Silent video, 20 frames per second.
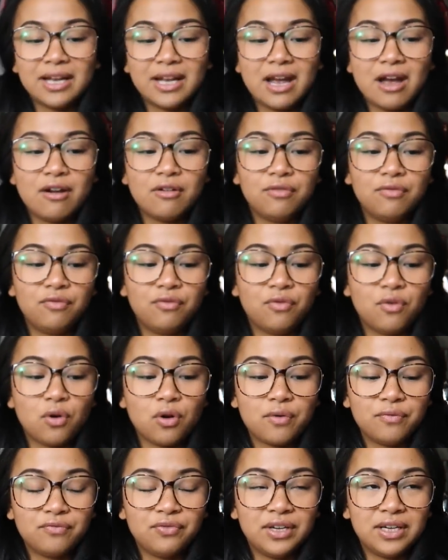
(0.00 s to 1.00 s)
like how
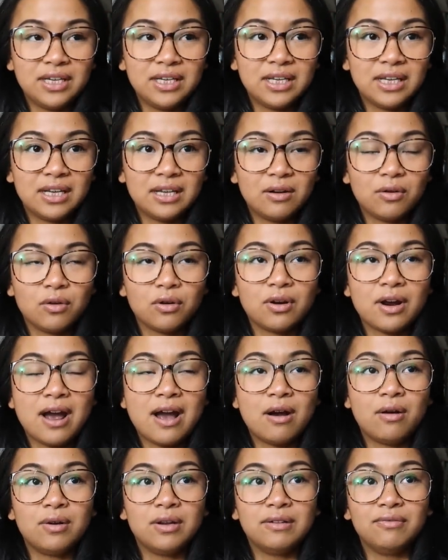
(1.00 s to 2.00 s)
form-fitting it, or
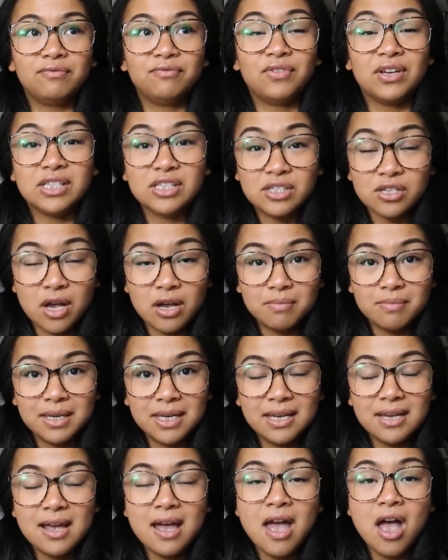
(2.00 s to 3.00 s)
how it fits on
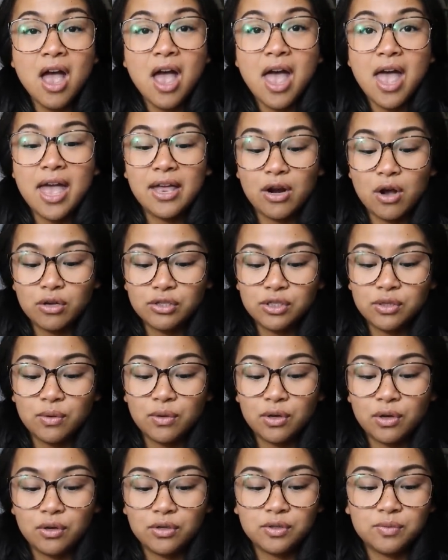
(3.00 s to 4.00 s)
me, and
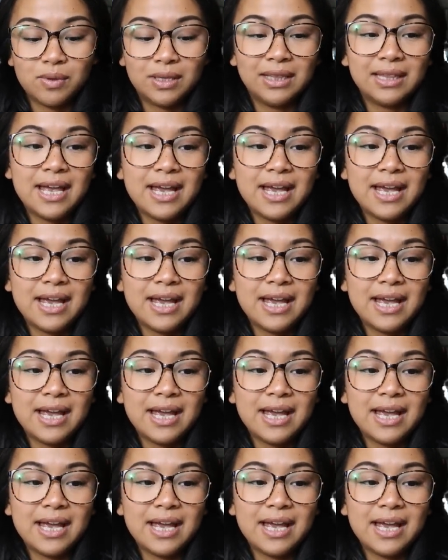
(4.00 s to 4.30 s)
also it goes with